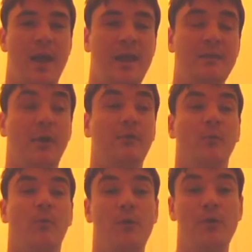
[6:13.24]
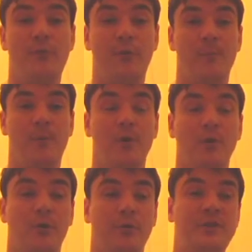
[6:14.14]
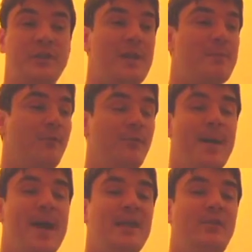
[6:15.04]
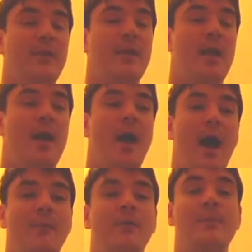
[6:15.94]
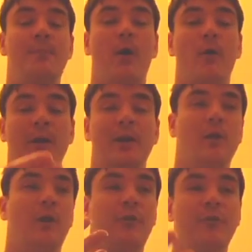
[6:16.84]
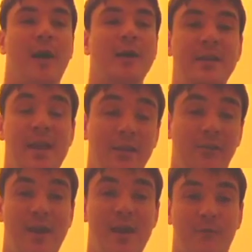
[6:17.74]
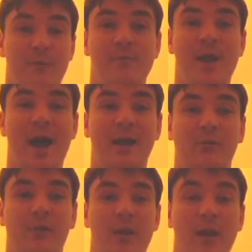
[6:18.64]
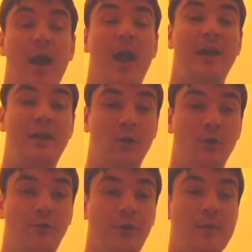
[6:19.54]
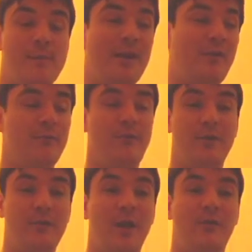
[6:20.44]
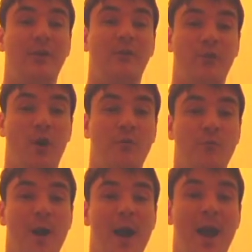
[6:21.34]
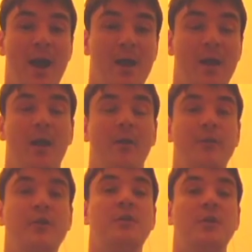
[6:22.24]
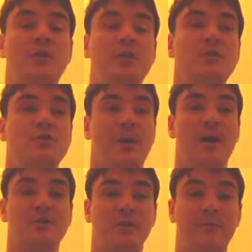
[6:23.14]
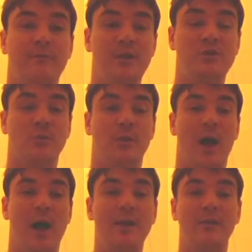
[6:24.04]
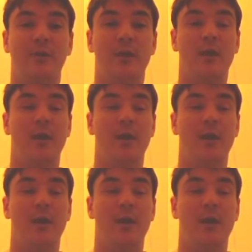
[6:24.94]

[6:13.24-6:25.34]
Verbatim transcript: he wrote a wonderful book called The Shape of Space. And I'm really borrowing a lot of ideas here from that. And he also made some fantastic software that you can use to actually visualize